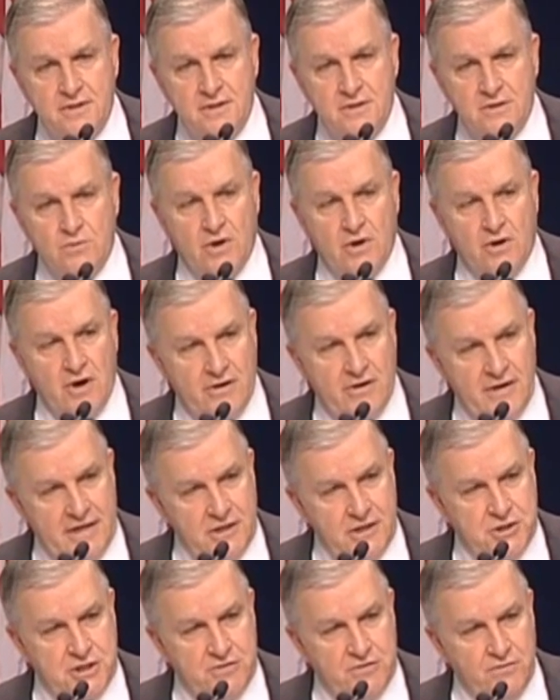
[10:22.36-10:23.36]
where our
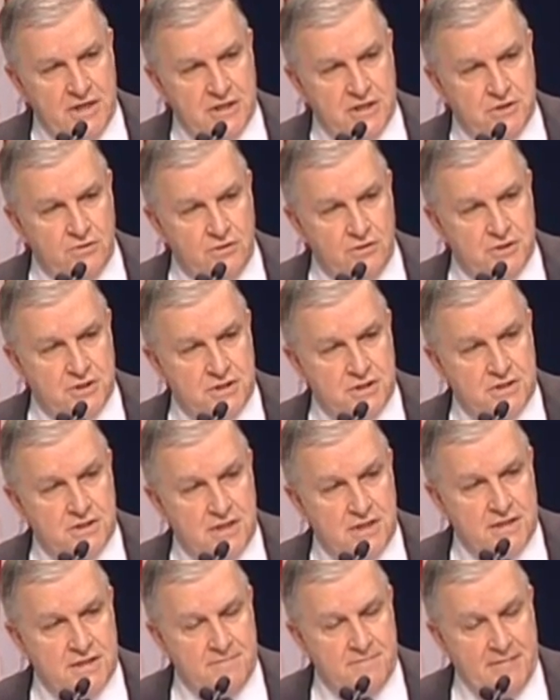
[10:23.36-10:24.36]
energy resources
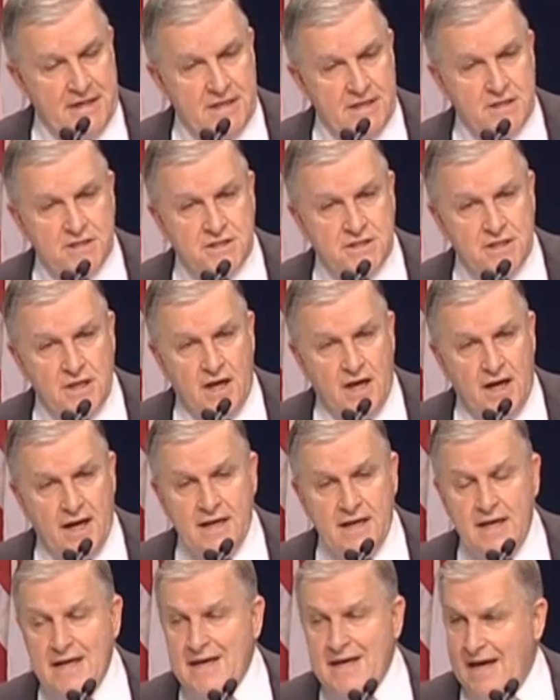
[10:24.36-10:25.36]
and dependency
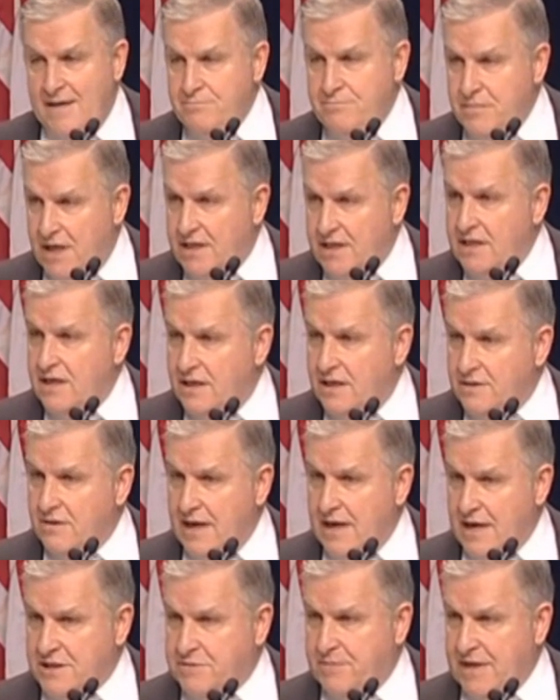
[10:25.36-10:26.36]
lie, and many other
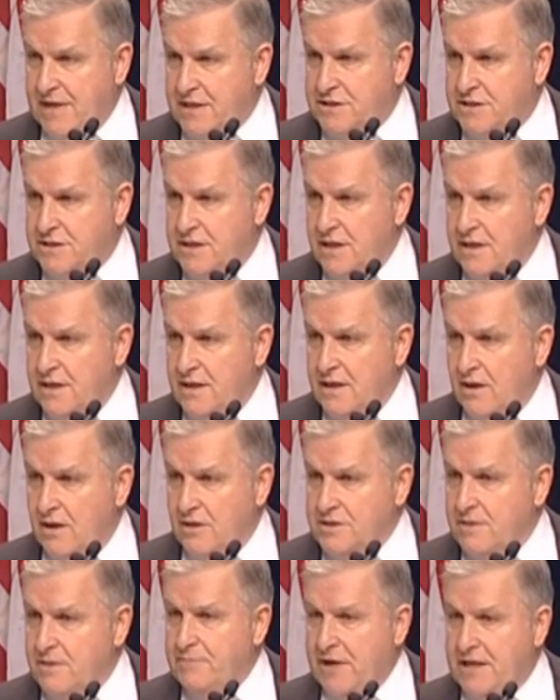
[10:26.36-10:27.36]
aspects
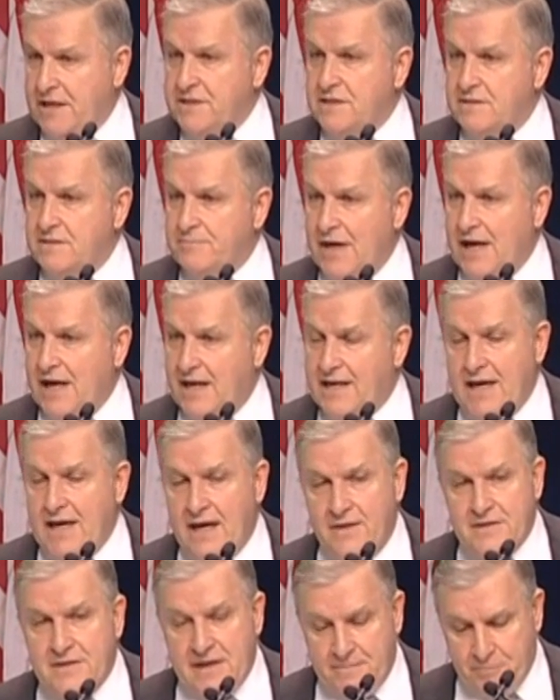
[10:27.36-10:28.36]
are dependent upon
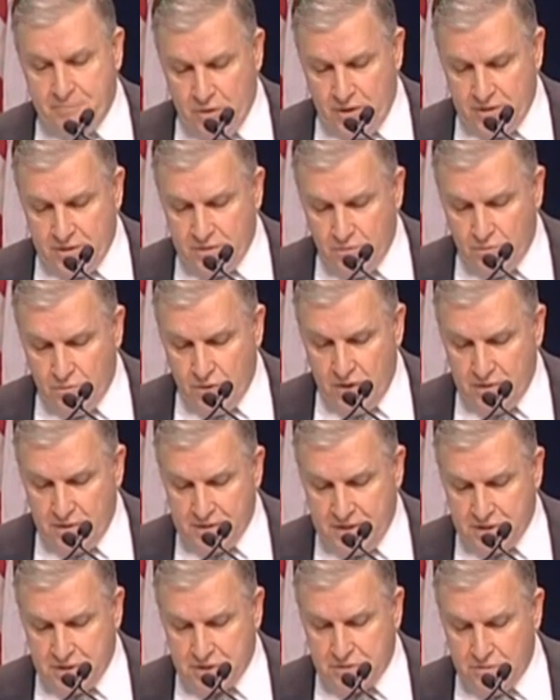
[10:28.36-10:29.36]
how that part of the
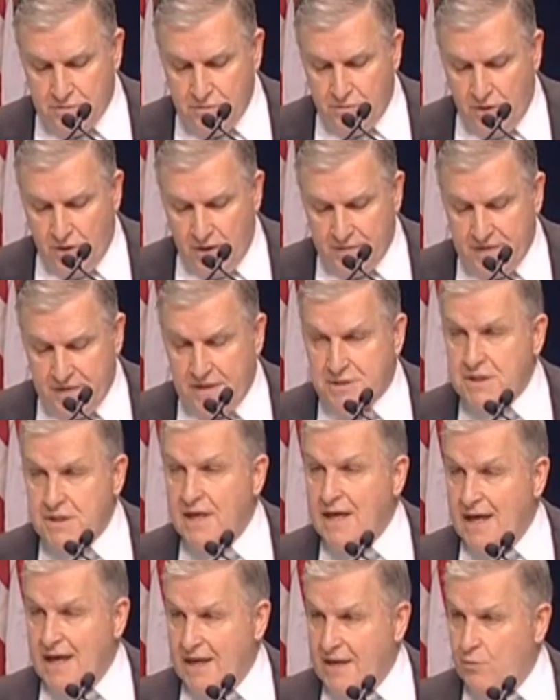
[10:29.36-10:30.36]
world gets through all this
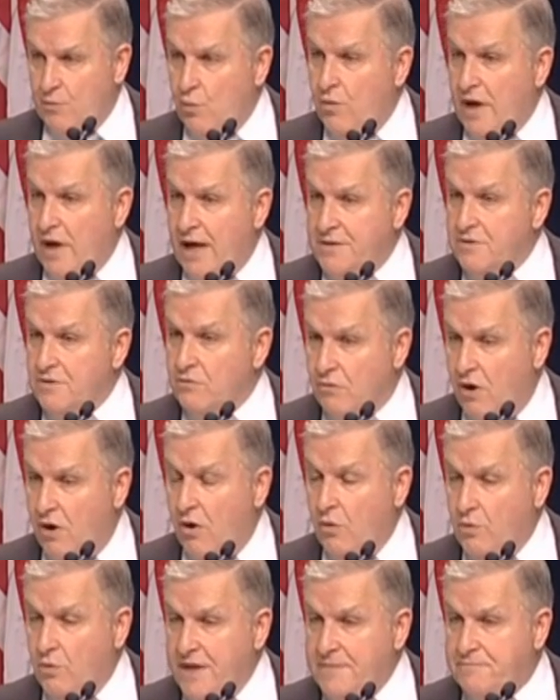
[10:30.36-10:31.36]
and the
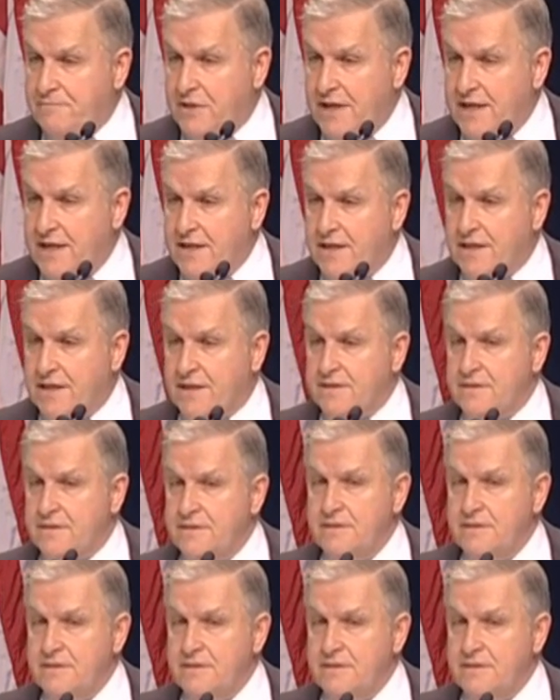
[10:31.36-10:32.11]
role we play in it.